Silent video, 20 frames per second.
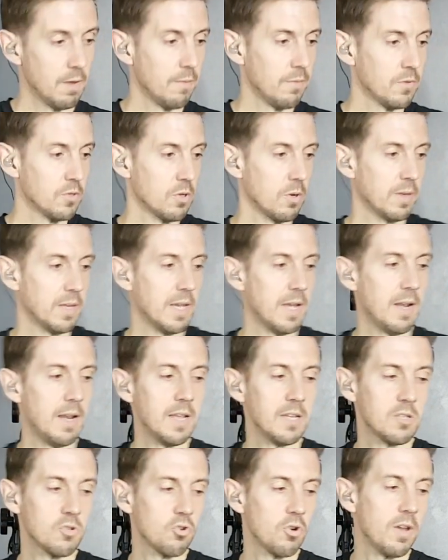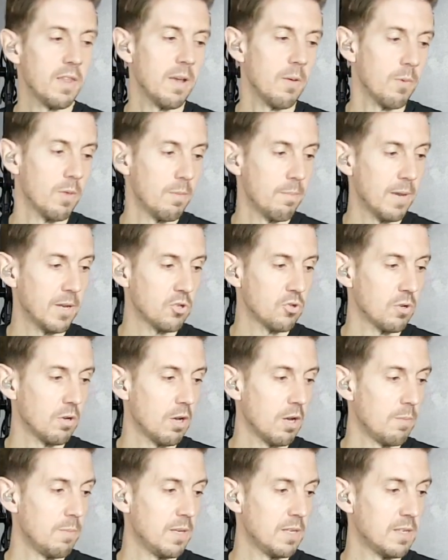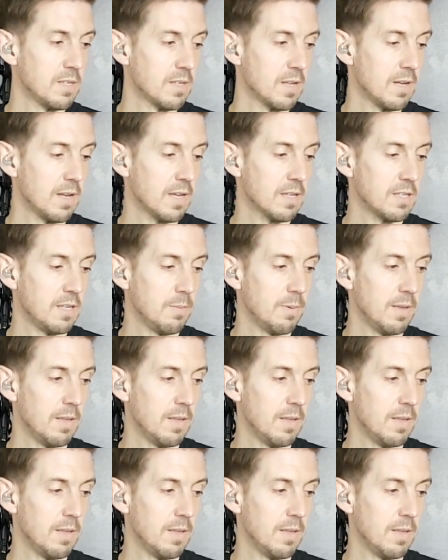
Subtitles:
So again, let's try that with a metronome. This is a nasty bit,